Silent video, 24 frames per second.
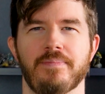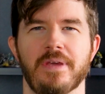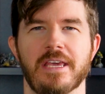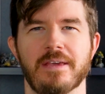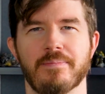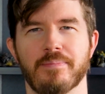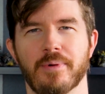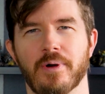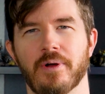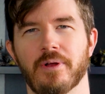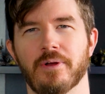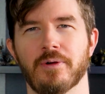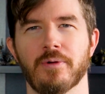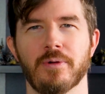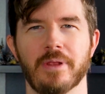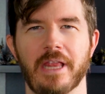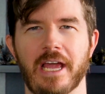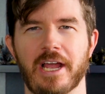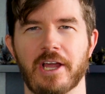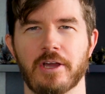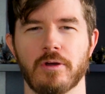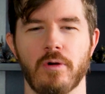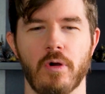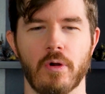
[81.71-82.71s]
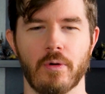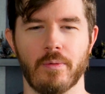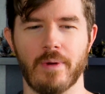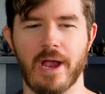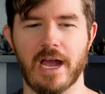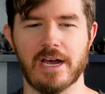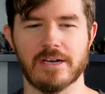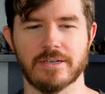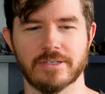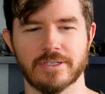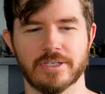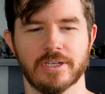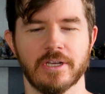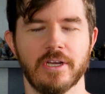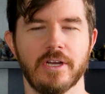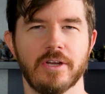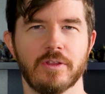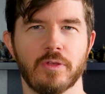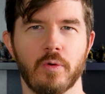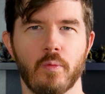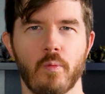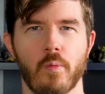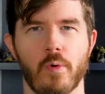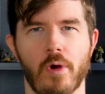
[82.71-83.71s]
people who like go around
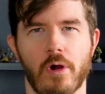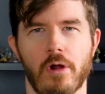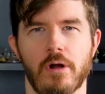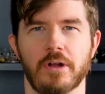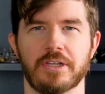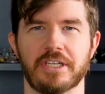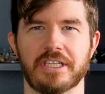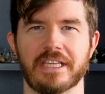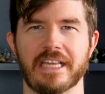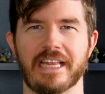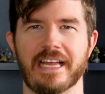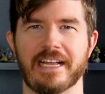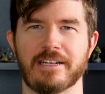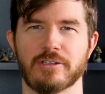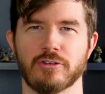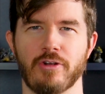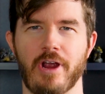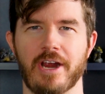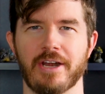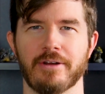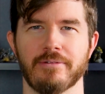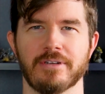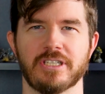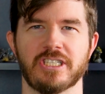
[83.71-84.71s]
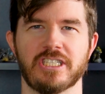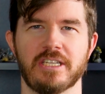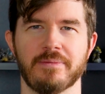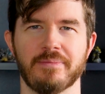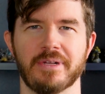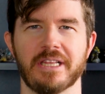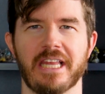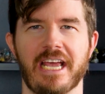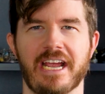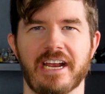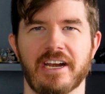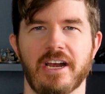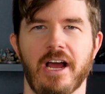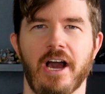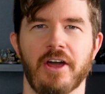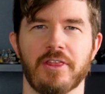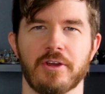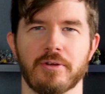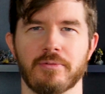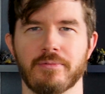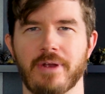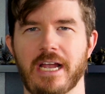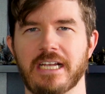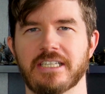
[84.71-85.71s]
the world and like trying to assimilate
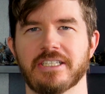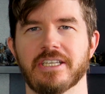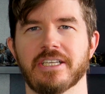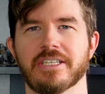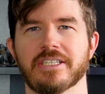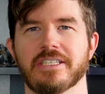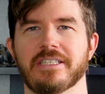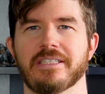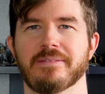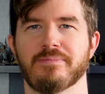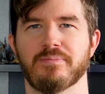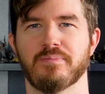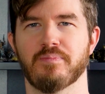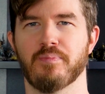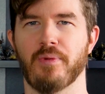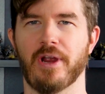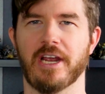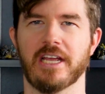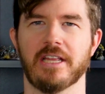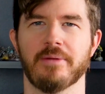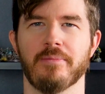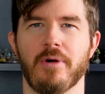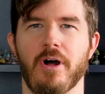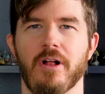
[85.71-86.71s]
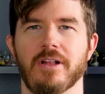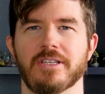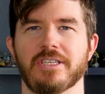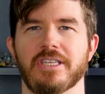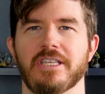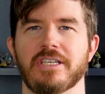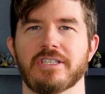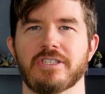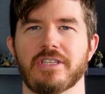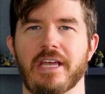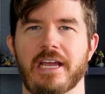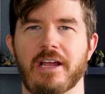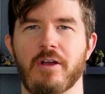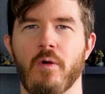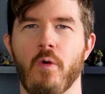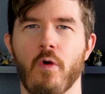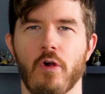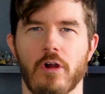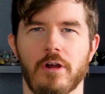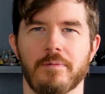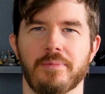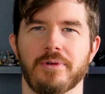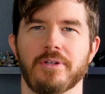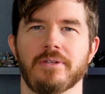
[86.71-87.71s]
other races and bringing them all into this like
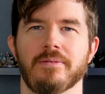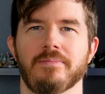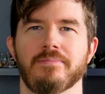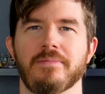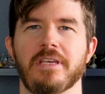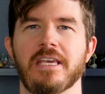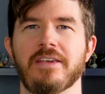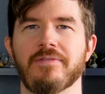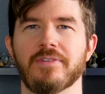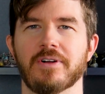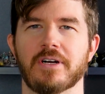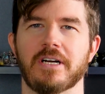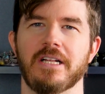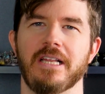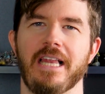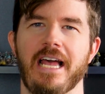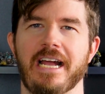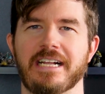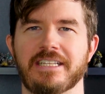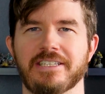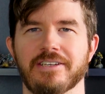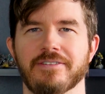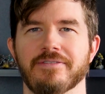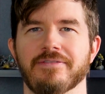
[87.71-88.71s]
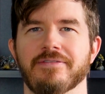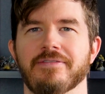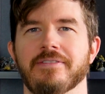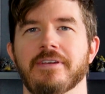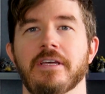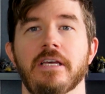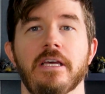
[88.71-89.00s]
horrible evil collective.